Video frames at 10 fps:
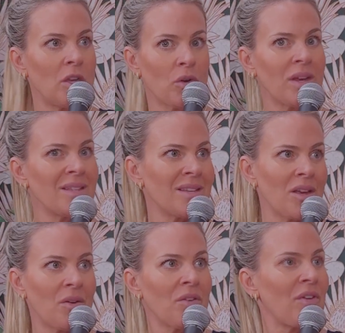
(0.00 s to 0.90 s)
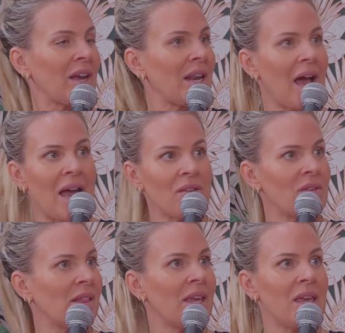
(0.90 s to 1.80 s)
kids can go to fucking Ivy
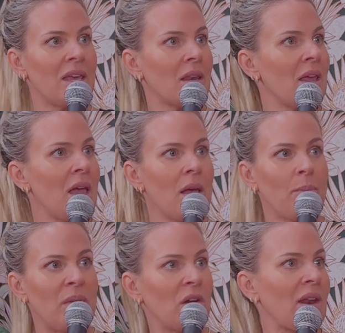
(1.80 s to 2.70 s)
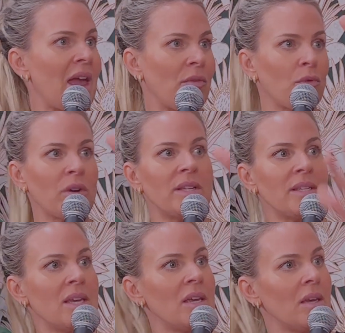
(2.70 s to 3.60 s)
League and be on every
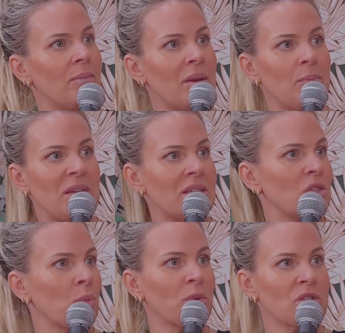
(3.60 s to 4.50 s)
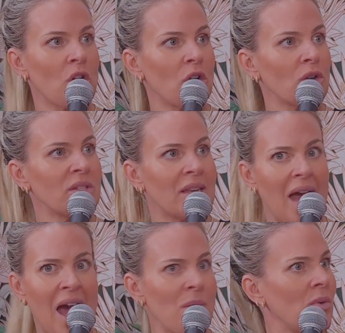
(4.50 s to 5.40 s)
team and be superstars. And
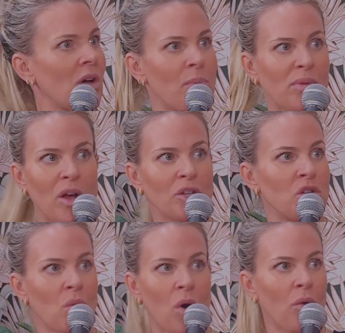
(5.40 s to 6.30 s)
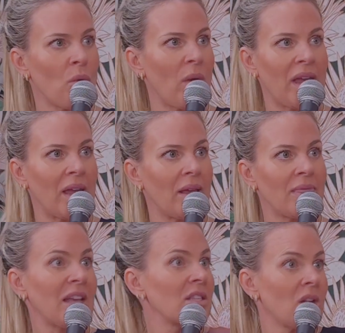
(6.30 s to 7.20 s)
I will applaud you all the way.
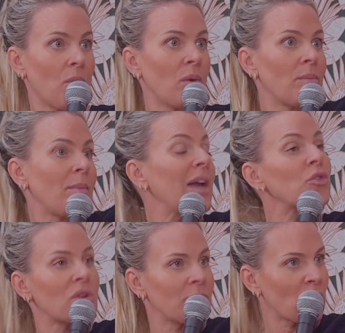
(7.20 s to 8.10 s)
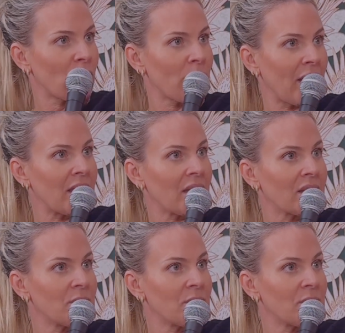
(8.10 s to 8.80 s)
That's not what my dreams are for my kids,